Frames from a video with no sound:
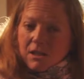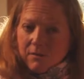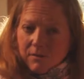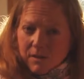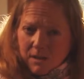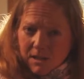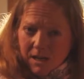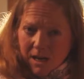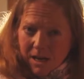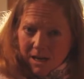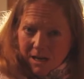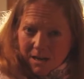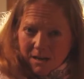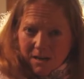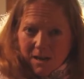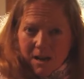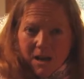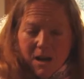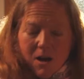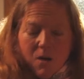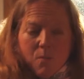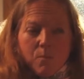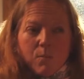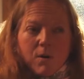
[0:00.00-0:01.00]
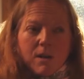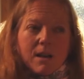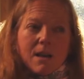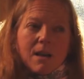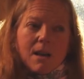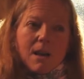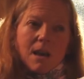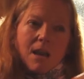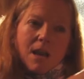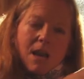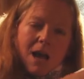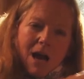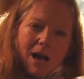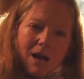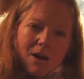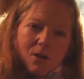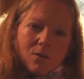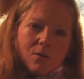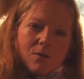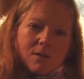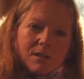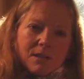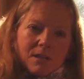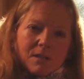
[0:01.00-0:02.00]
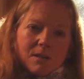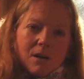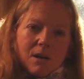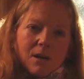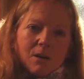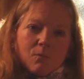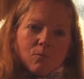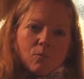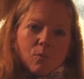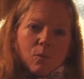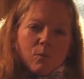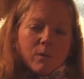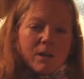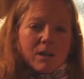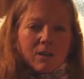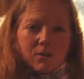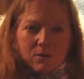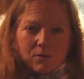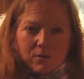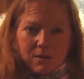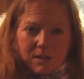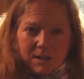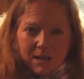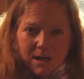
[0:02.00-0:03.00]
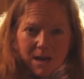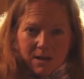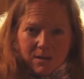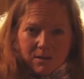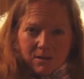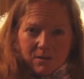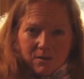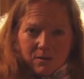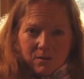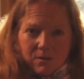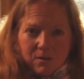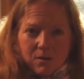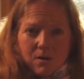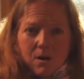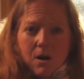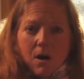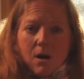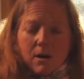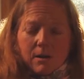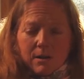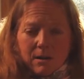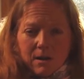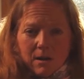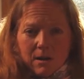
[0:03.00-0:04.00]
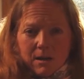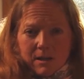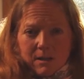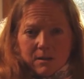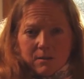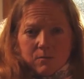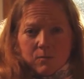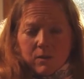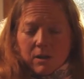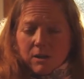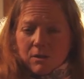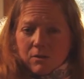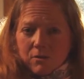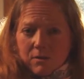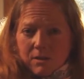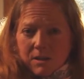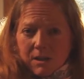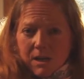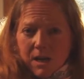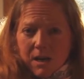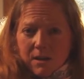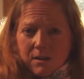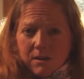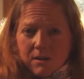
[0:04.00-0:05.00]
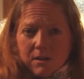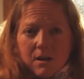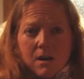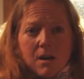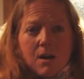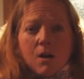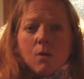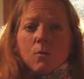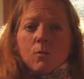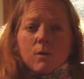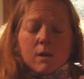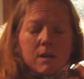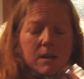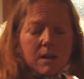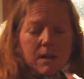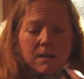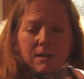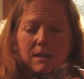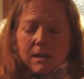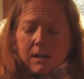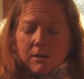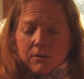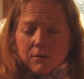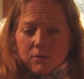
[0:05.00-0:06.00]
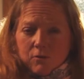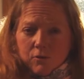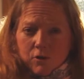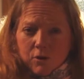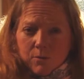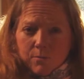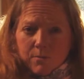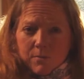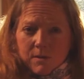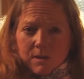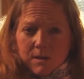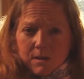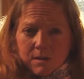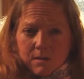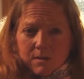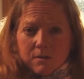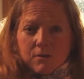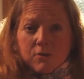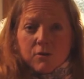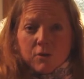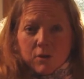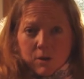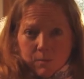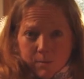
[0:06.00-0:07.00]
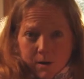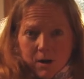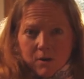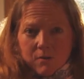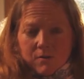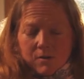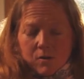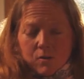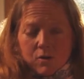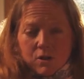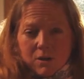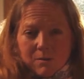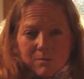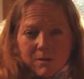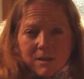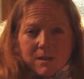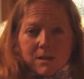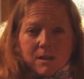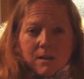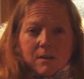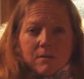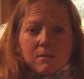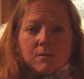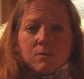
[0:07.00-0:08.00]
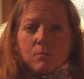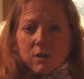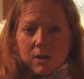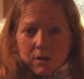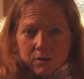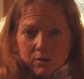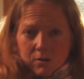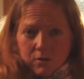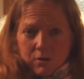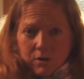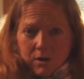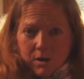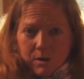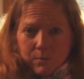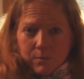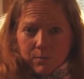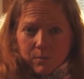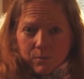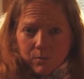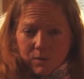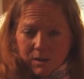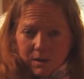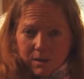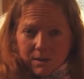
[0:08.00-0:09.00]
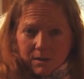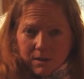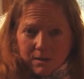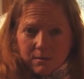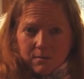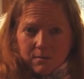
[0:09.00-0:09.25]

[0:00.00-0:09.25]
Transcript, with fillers: every day, but now is a time when we can do it together. Online, we can do it together, we can get together in groups, through the power of social media, we can hook up and we can